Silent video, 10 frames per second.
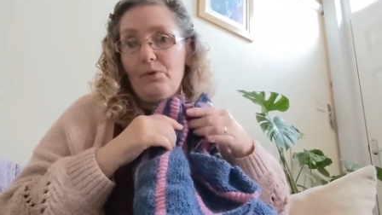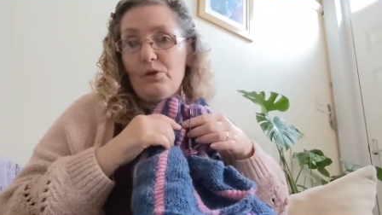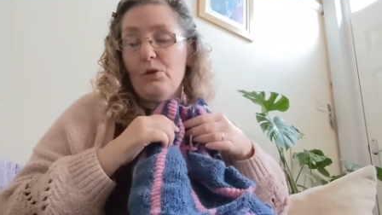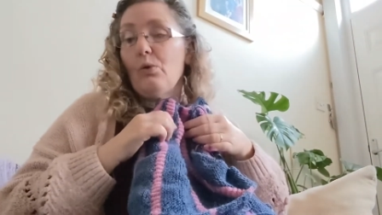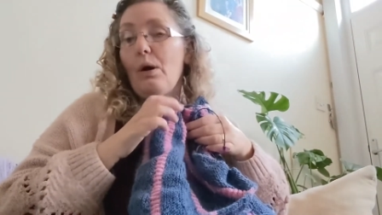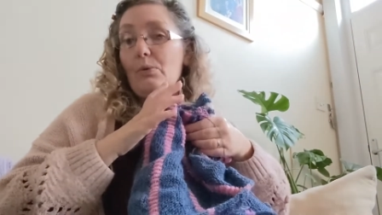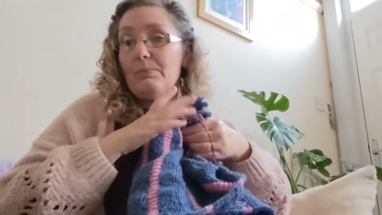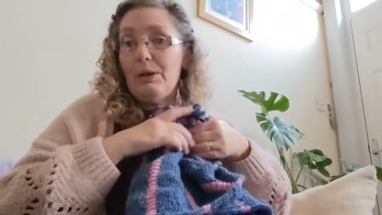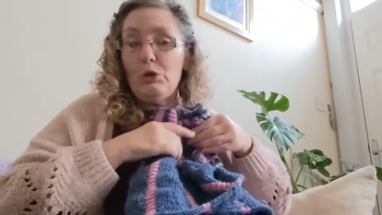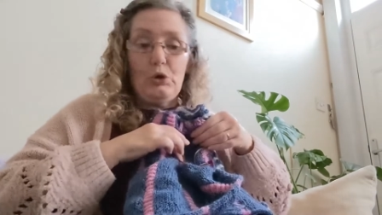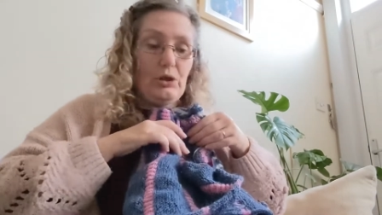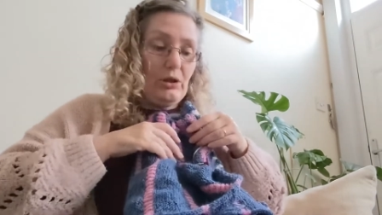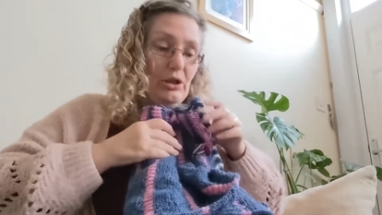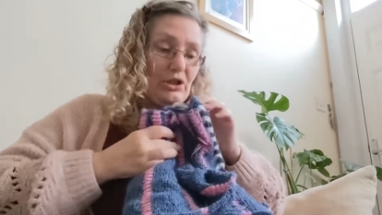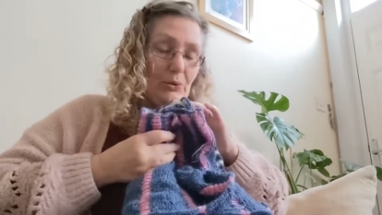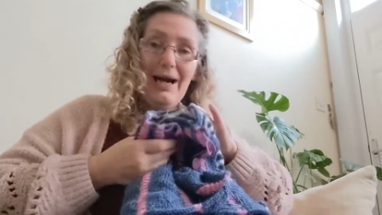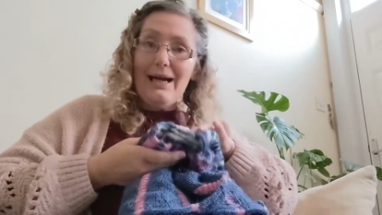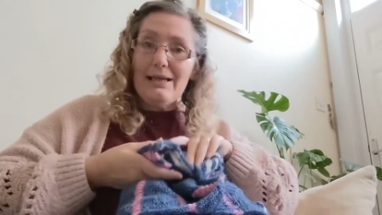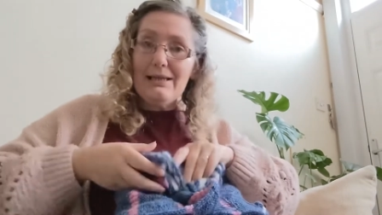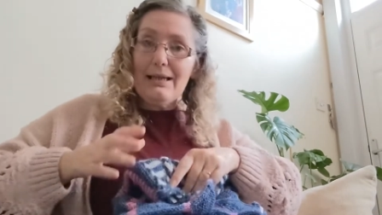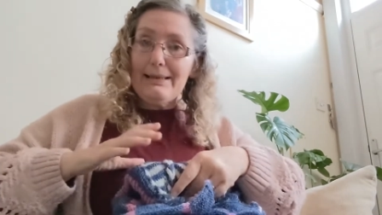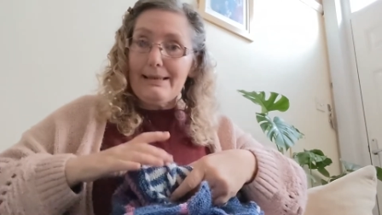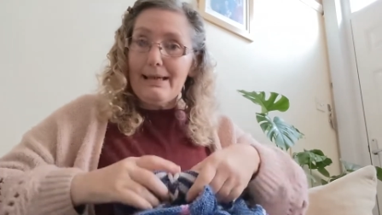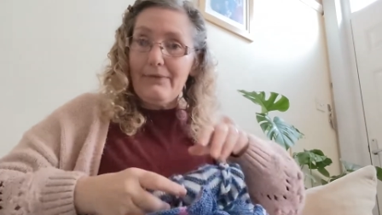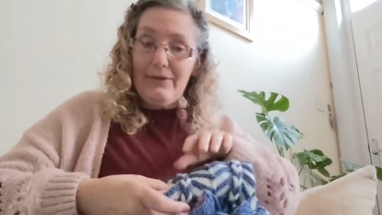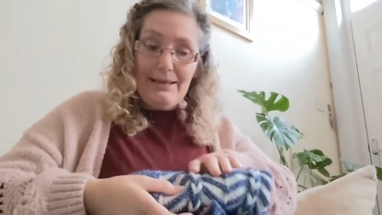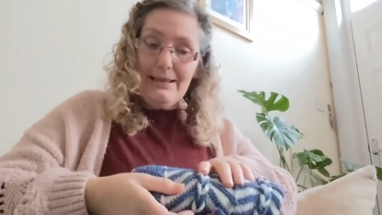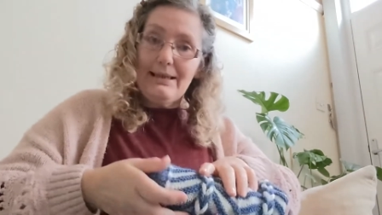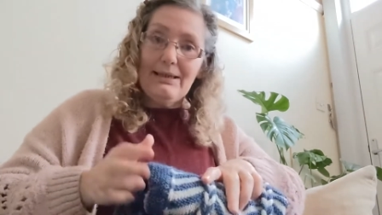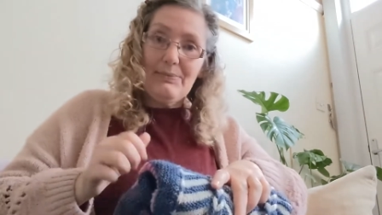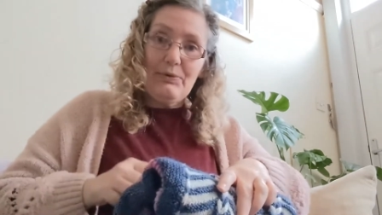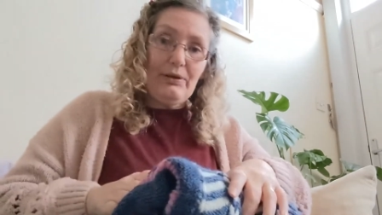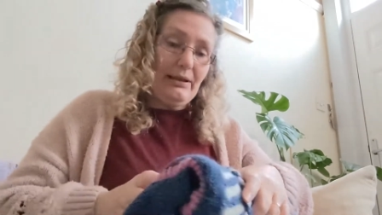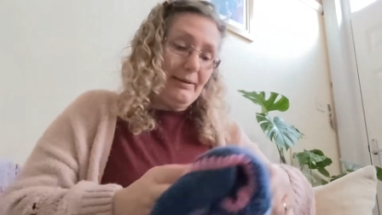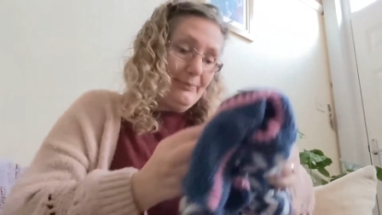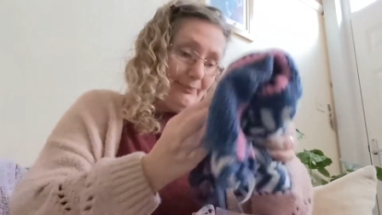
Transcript: so I was a bit annoyed. So I had a slight tack of the knitting this morning.